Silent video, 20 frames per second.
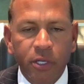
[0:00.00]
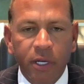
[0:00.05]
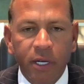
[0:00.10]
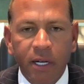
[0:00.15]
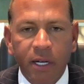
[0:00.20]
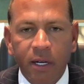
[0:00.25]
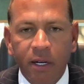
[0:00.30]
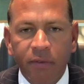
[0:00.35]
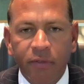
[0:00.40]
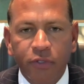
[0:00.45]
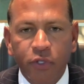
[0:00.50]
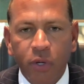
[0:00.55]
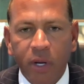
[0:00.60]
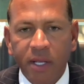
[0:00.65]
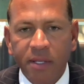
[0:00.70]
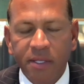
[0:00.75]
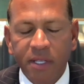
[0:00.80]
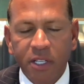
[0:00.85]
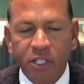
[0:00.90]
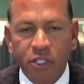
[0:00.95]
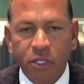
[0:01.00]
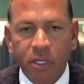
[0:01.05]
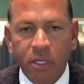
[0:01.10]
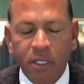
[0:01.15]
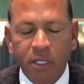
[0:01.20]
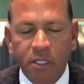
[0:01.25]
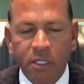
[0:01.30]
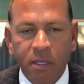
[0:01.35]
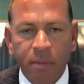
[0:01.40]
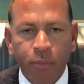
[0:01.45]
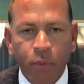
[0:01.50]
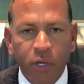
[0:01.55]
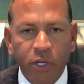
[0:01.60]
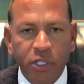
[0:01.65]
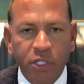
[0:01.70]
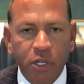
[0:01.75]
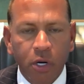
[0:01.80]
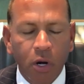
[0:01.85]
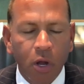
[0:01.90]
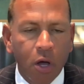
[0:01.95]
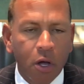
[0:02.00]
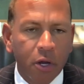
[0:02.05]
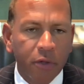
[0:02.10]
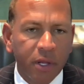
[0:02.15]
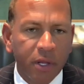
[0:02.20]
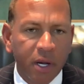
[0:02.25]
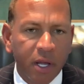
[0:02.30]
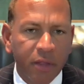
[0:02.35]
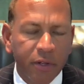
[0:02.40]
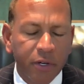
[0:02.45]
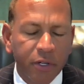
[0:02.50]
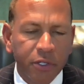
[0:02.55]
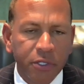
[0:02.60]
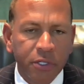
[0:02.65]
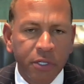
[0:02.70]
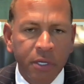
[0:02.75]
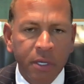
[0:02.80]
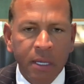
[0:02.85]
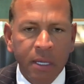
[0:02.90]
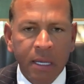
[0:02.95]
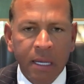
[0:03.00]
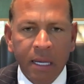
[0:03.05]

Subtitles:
of transition, and some bridges are longer than others.